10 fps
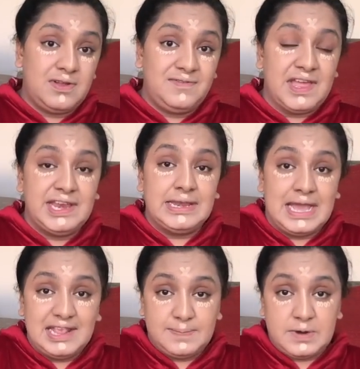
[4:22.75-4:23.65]
on very
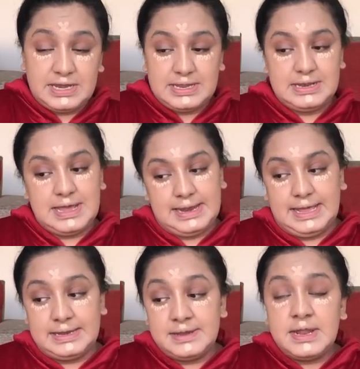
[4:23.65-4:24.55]
nice, bright and
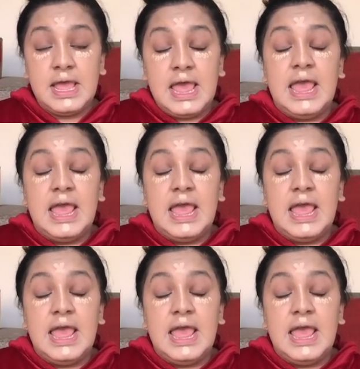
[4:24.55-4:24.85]
highlighted.